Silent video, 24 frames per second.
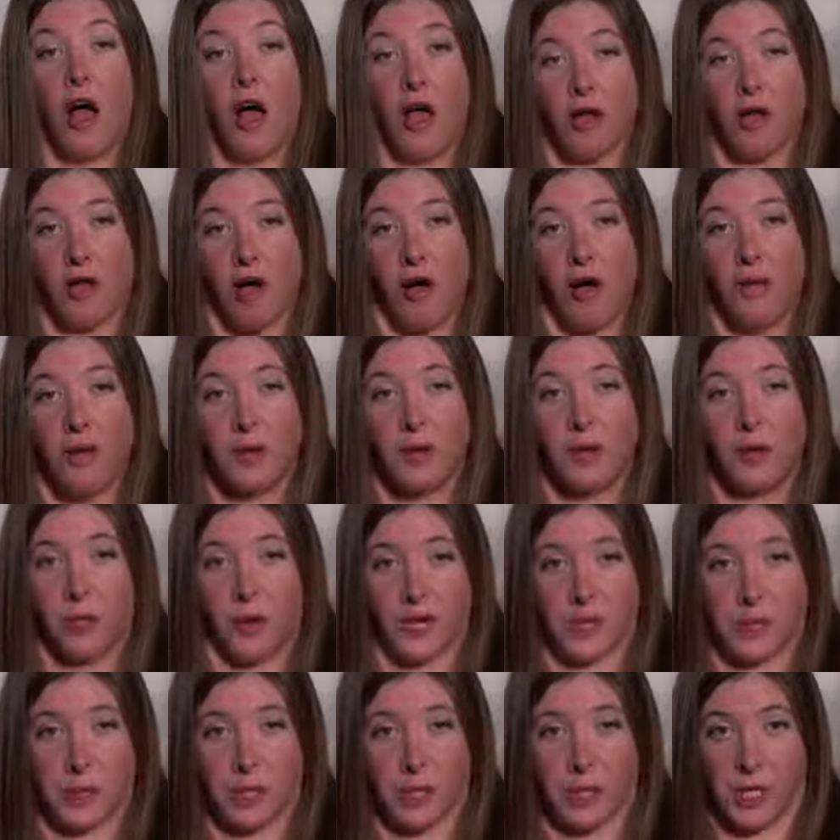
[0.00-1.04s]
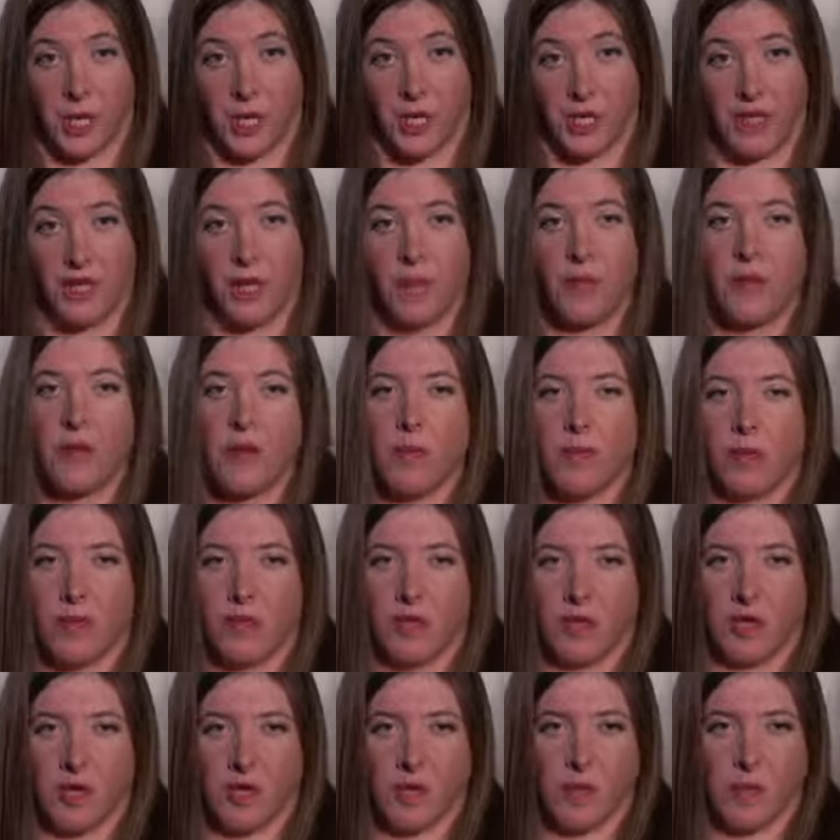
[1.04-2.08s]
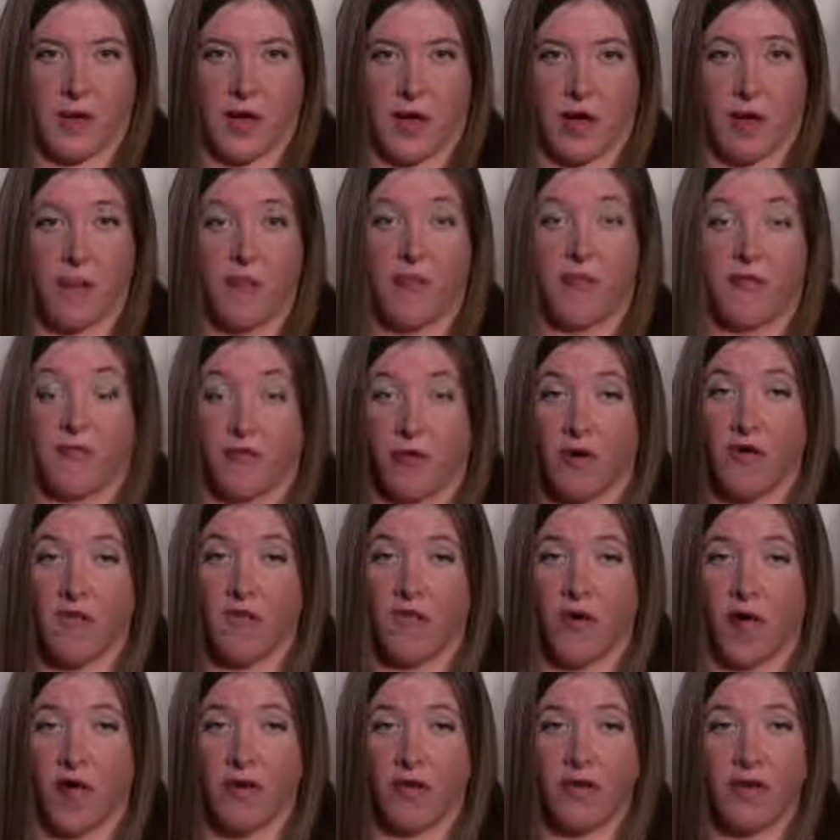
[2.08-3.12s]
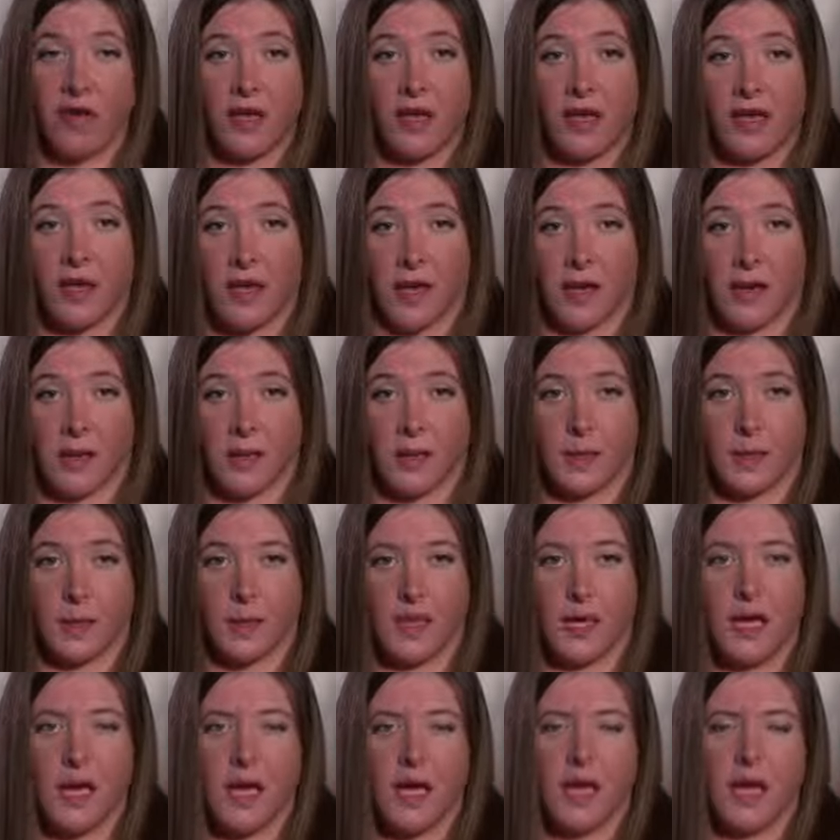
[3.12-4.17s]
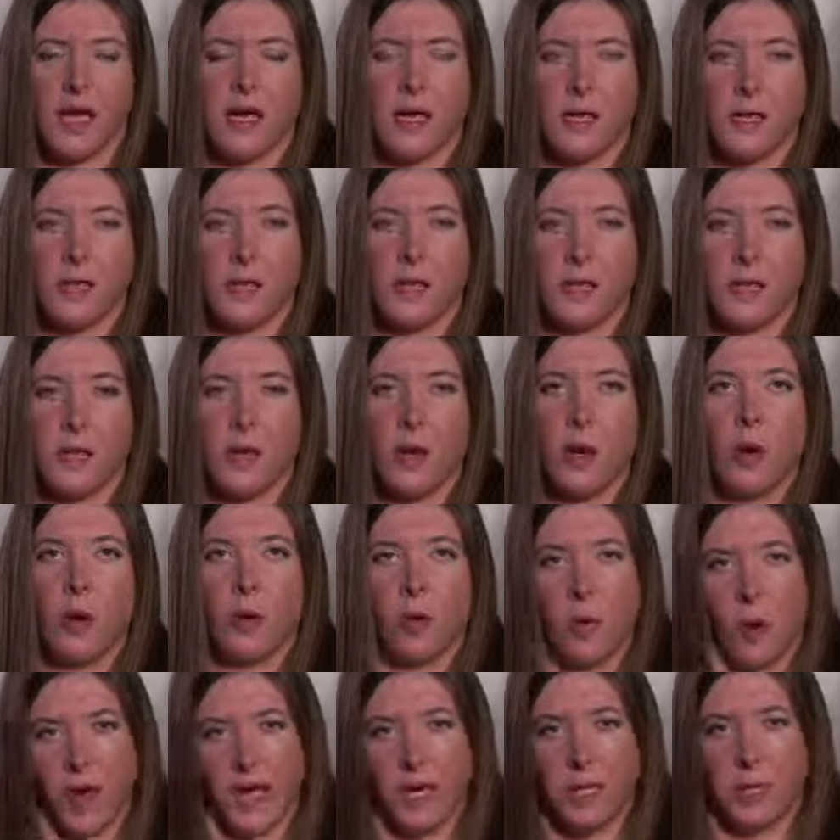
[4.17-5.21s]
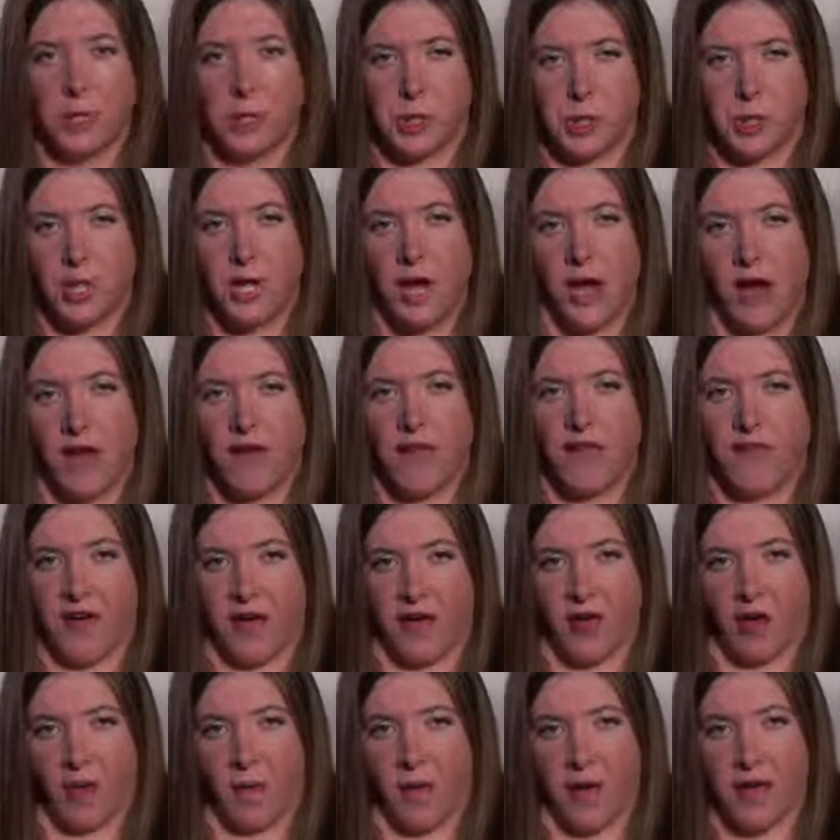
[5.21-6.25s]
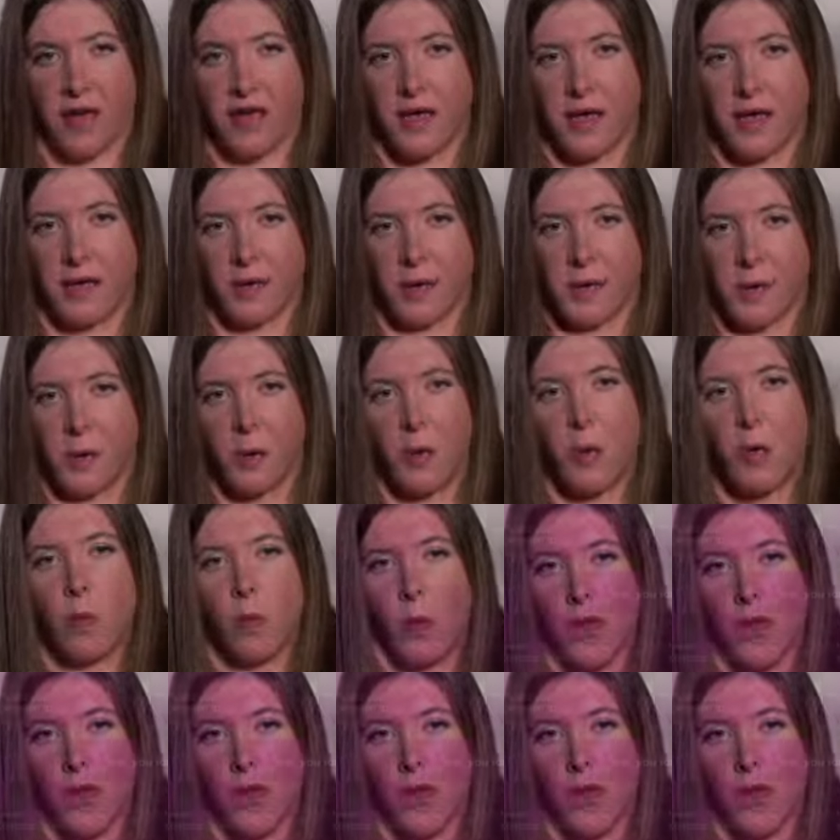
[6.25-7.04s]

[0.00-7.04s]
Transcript: A common question that people think about before filing a case is when should I file my case or